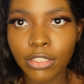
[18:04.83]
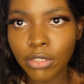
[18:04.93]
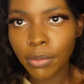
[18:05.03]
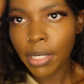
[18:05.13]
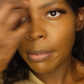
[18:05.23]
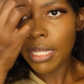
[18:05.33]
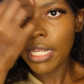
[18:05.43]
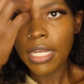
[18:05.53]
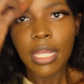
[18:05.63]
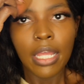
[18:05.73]
You know what I
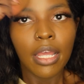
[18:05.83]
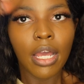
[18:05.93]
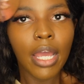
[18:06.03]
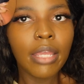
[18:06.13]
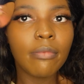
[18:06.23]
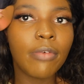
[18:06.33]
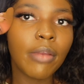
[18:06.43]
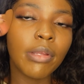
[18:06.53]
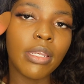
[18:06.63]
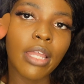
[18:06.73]
mean? I am
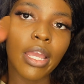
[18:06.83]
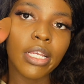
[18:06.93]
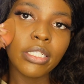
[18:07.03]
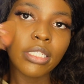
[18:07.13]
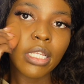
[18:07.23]
very nice,